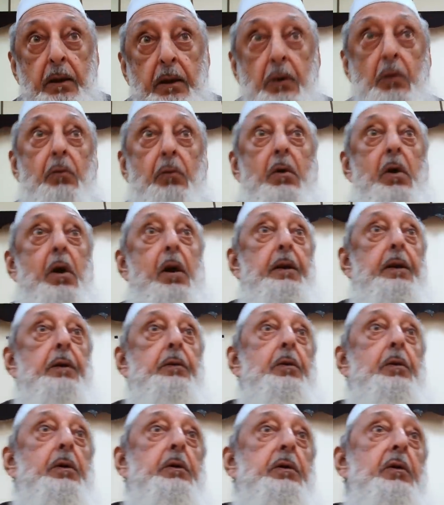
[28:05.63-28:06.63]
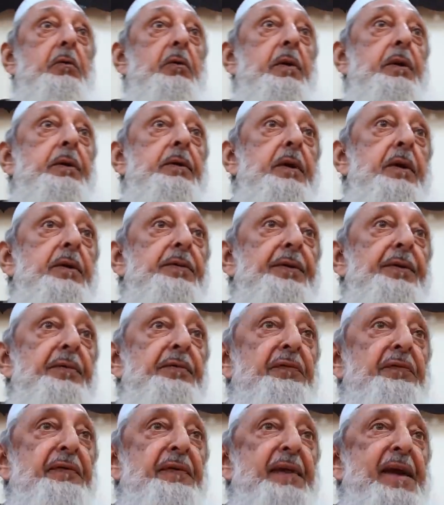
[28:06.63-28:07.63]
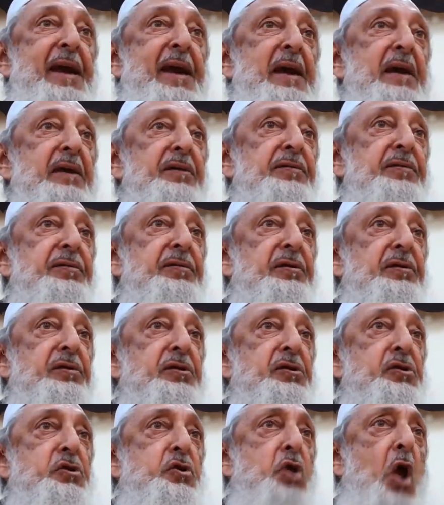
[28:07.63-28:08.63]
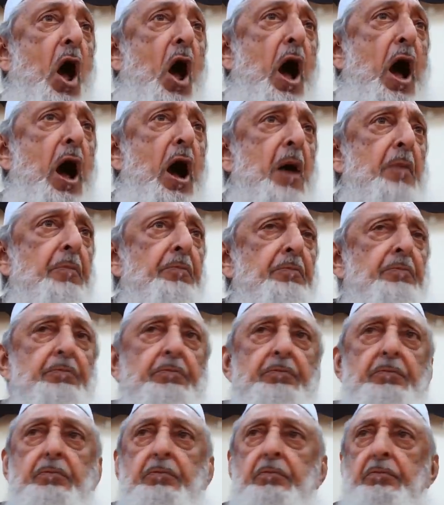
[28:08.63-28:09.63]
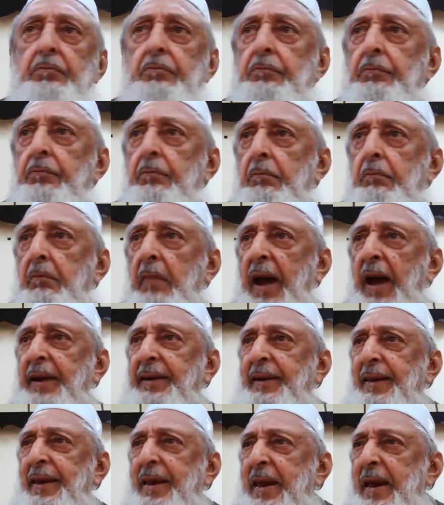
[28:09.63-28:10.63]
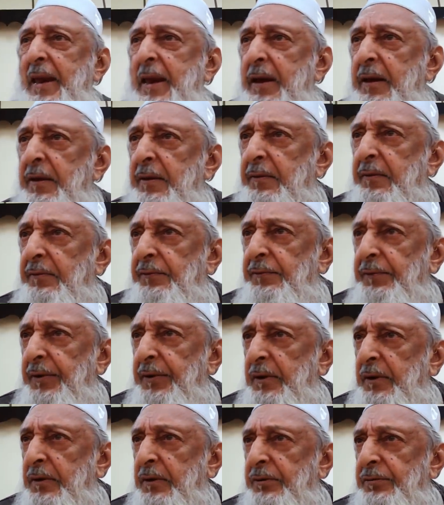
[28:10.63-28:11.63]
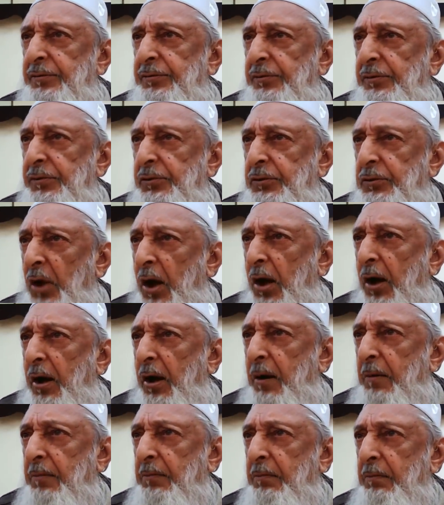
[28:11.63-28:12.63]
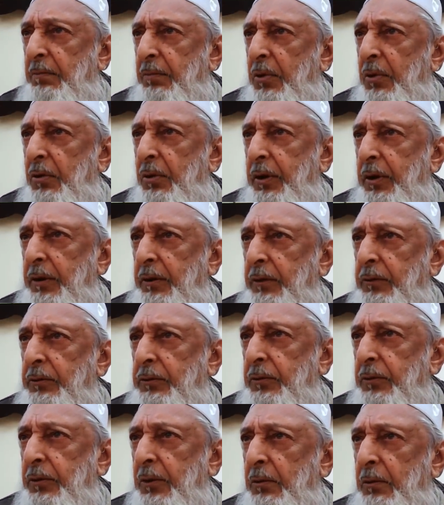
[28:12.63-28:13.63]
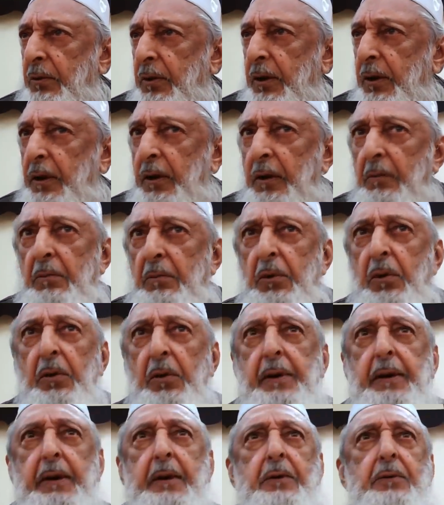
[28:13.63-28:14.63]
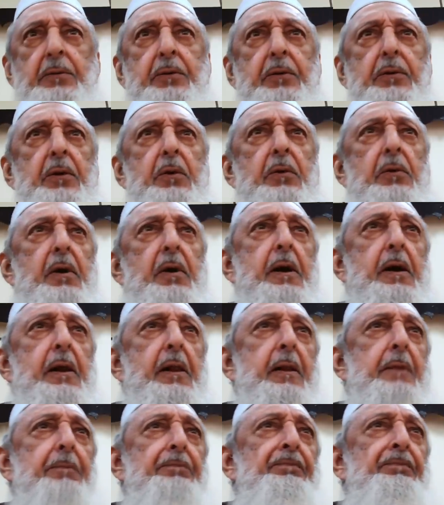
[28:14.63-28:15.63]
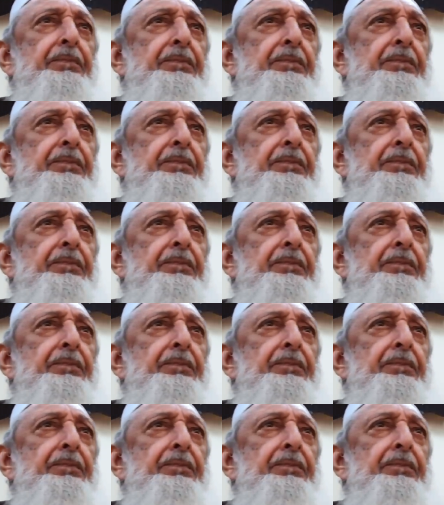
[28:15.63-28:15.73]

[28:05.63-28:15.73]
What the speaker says: is going to witness a fierce storm, an evil storm growing through the world, blowing through the world.